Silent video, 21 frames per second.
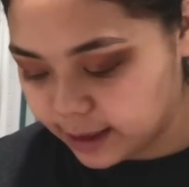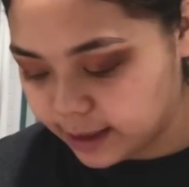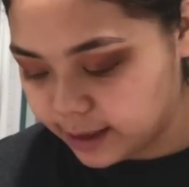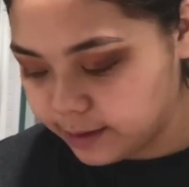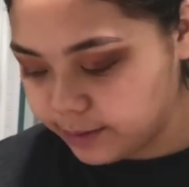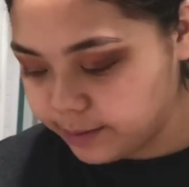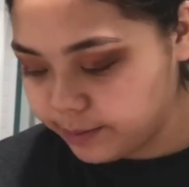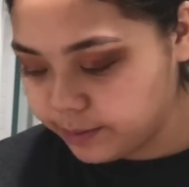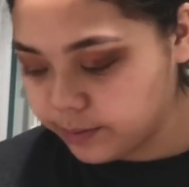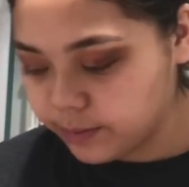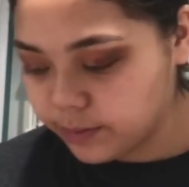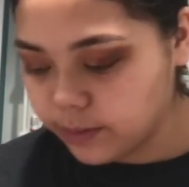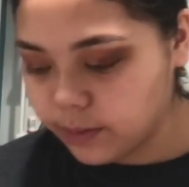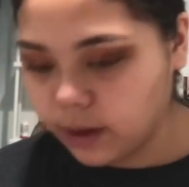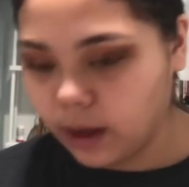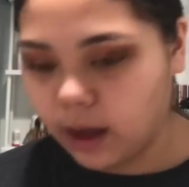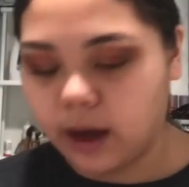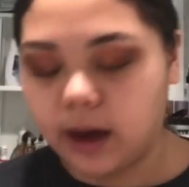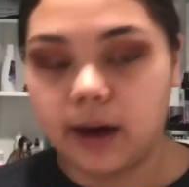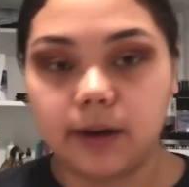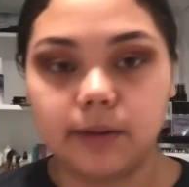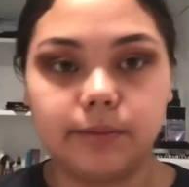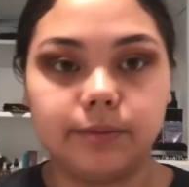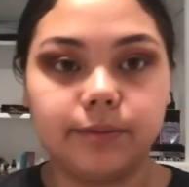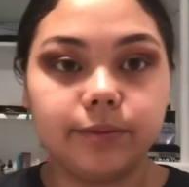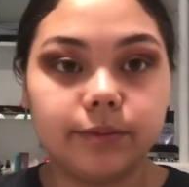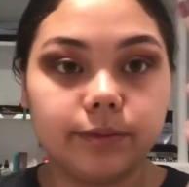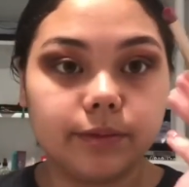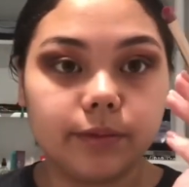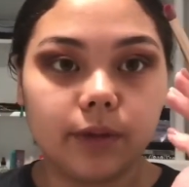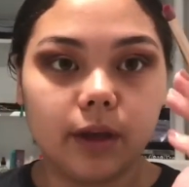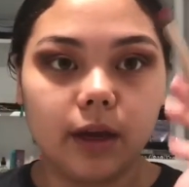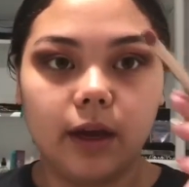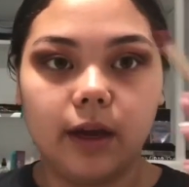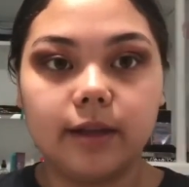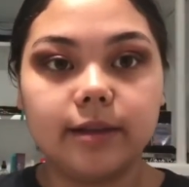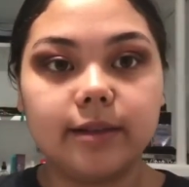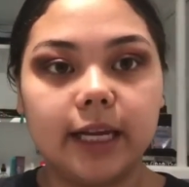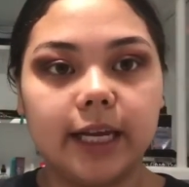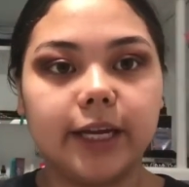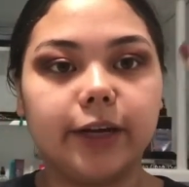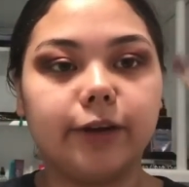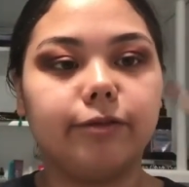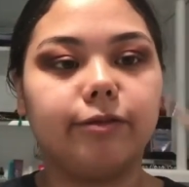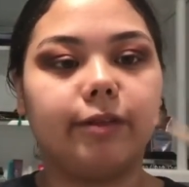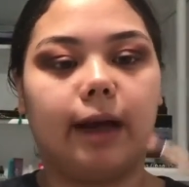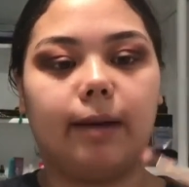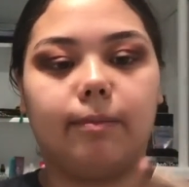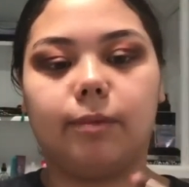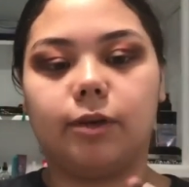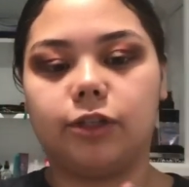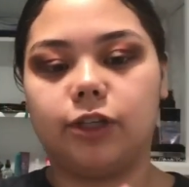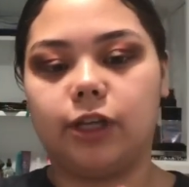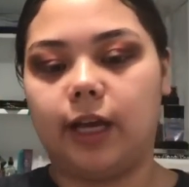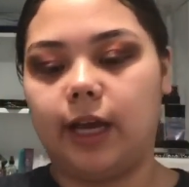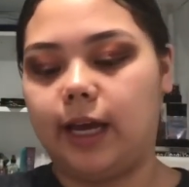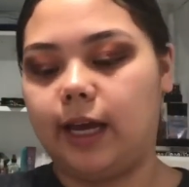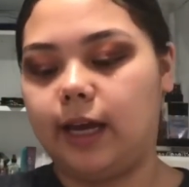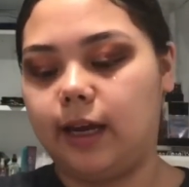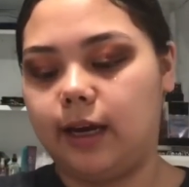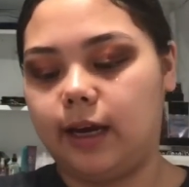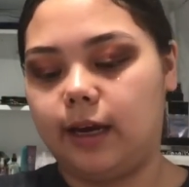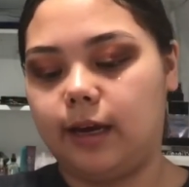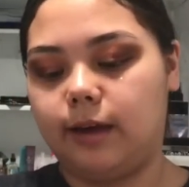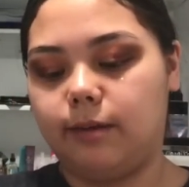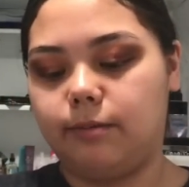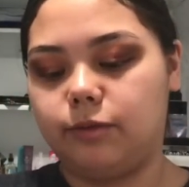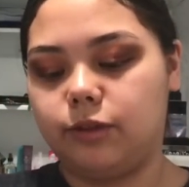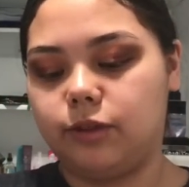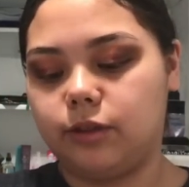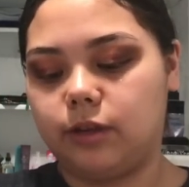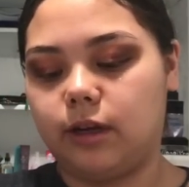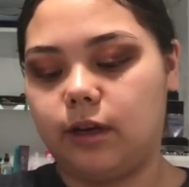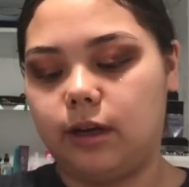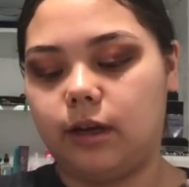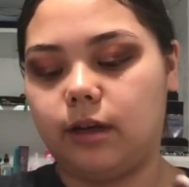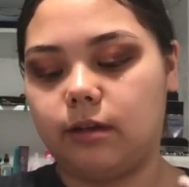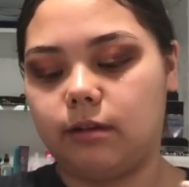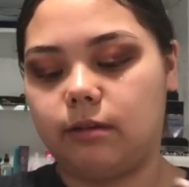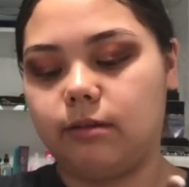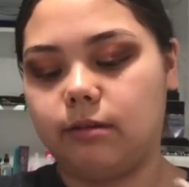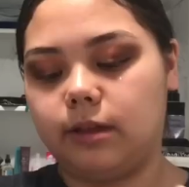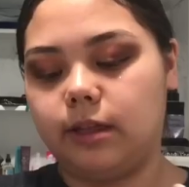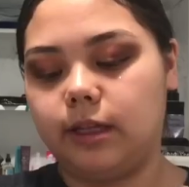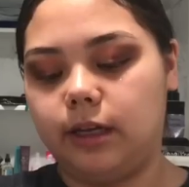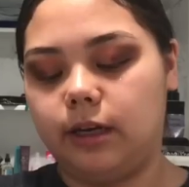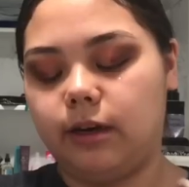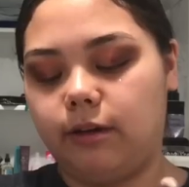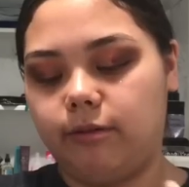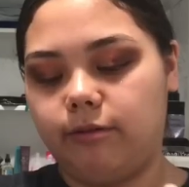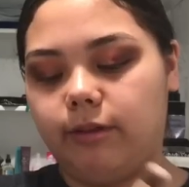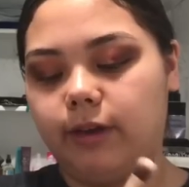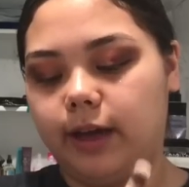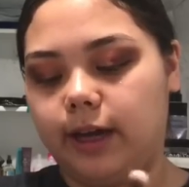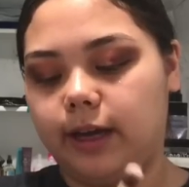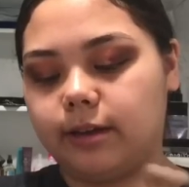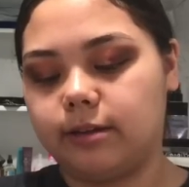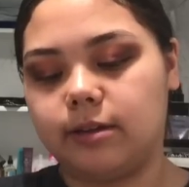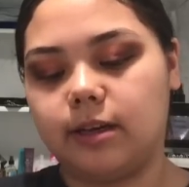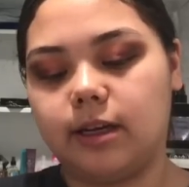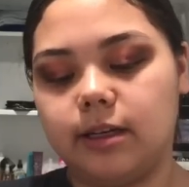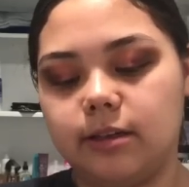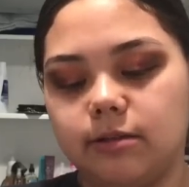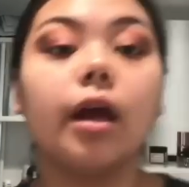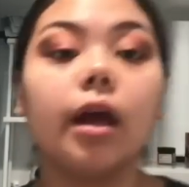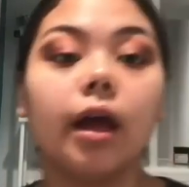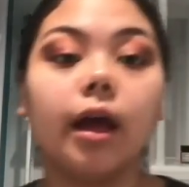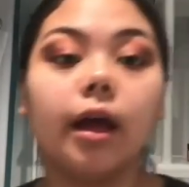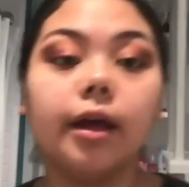done. Take your flat brush again. I'm just gonna clean off the excess.